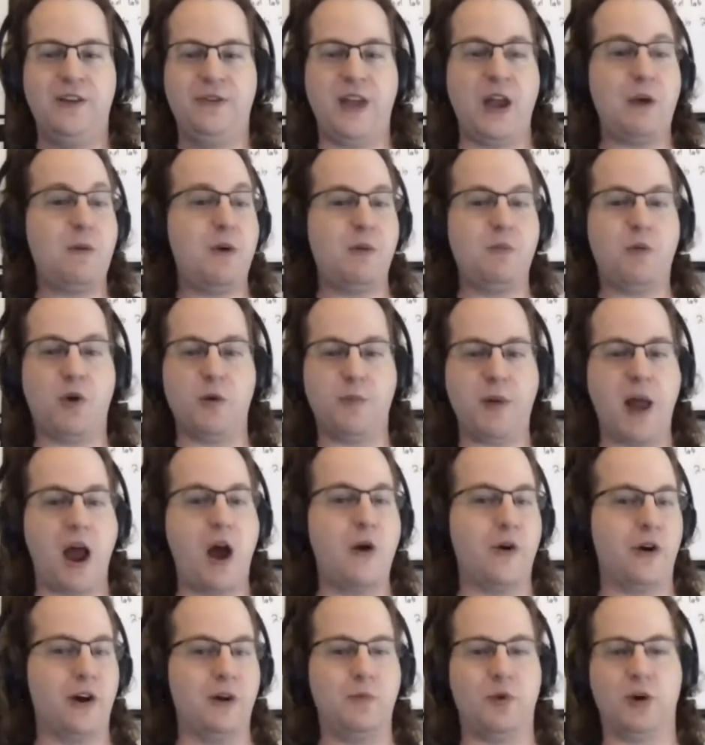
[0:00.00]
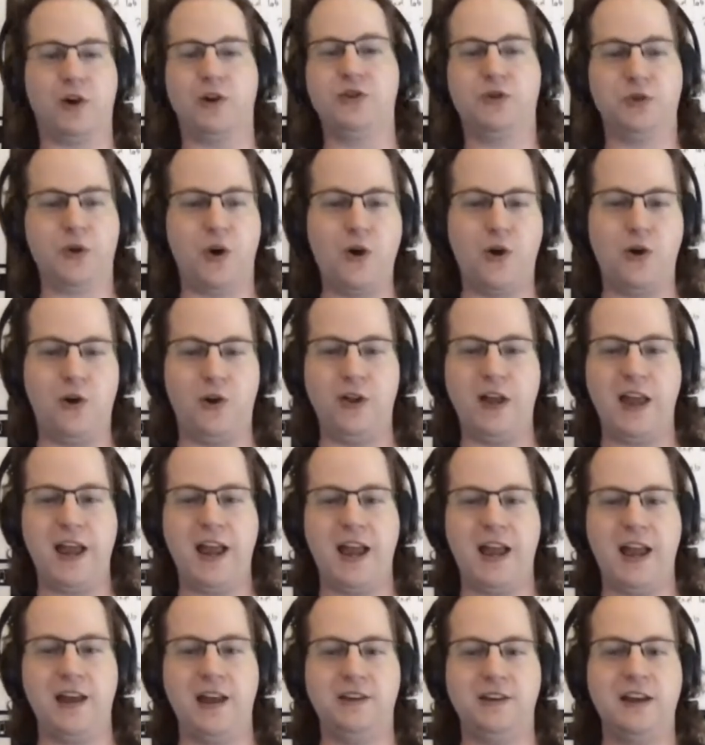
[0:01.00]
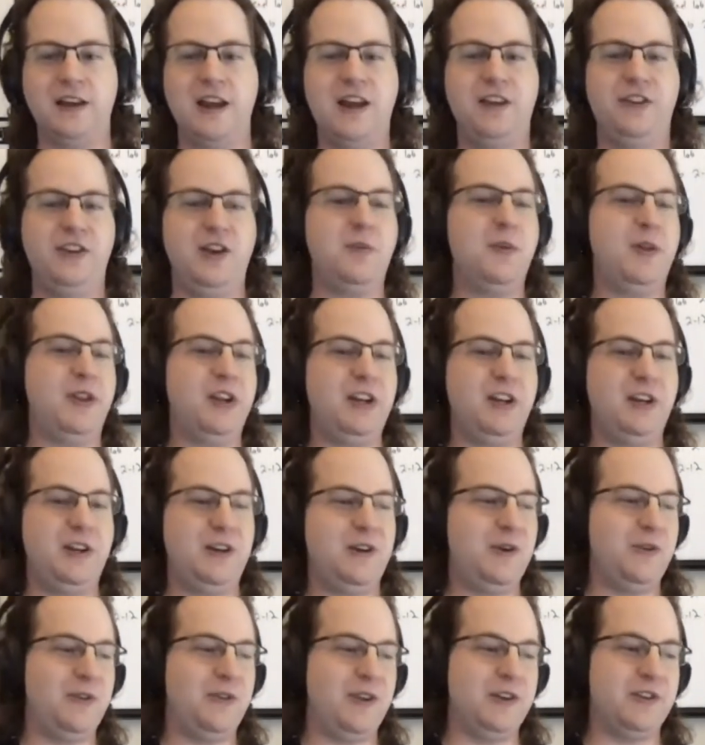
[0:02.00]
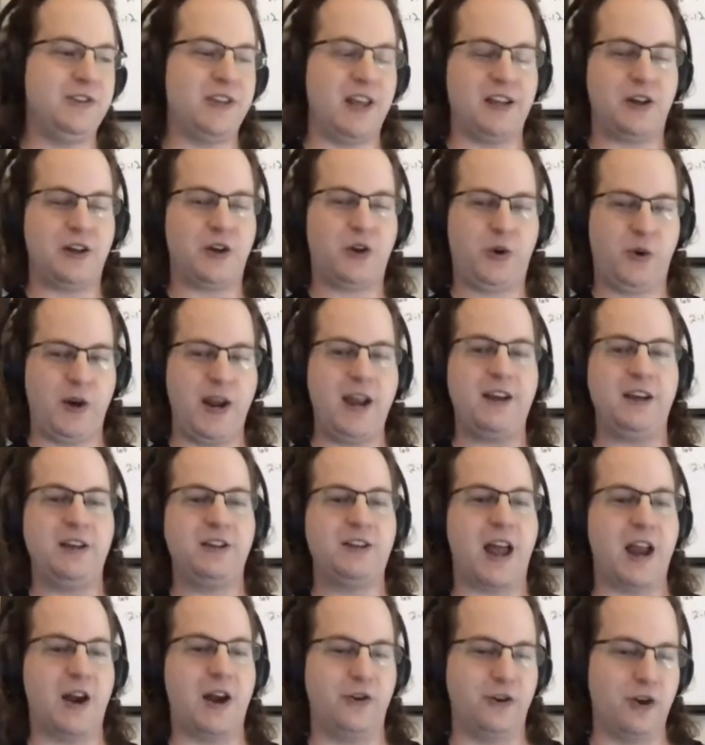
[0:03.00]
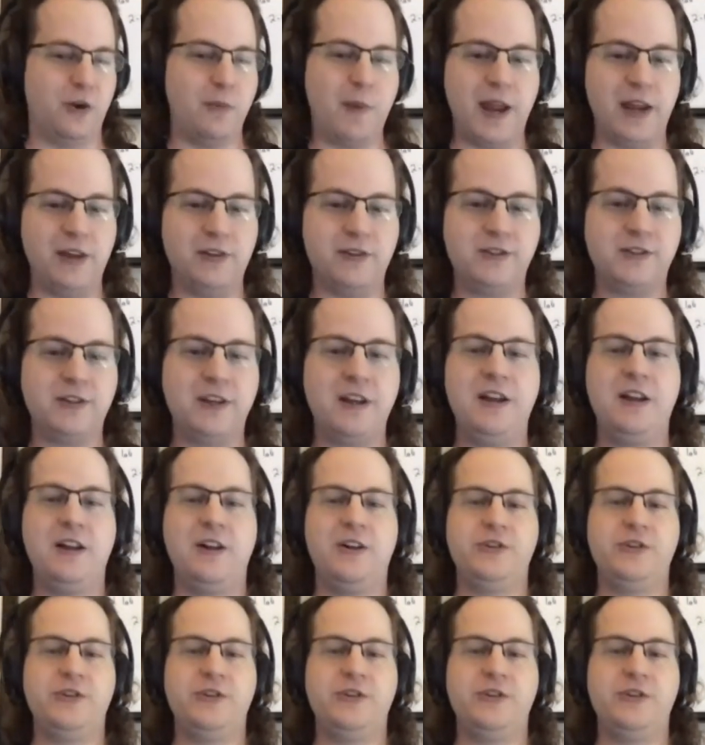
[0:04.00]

they want more power and more control and the ability to do things like create entire domains.